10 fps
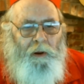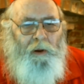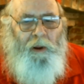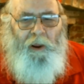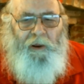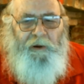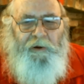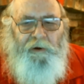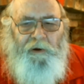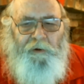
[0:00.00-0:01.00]
Hi,
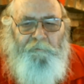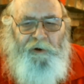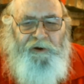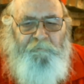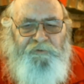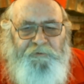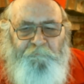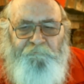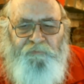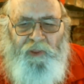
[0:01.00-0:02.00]
my name's
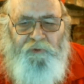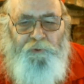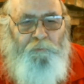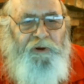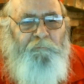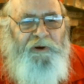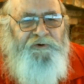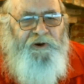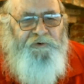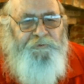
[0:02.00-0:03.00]
Tony
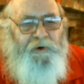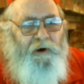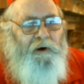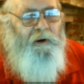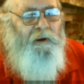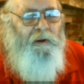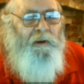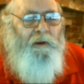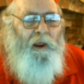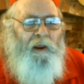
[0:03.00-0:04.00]
Winchester.
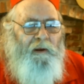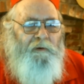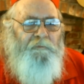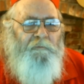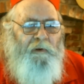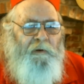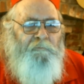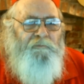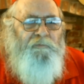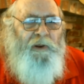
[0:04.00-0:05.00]
I
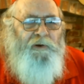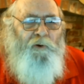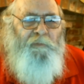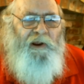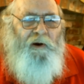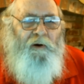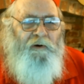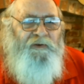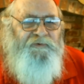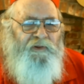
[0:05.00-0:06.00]
go by
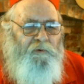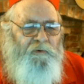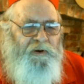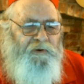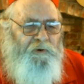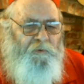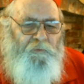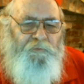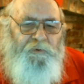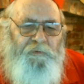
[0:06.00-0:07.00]
Rsgloryandgold.
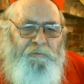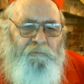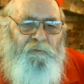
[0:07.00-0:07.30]
When I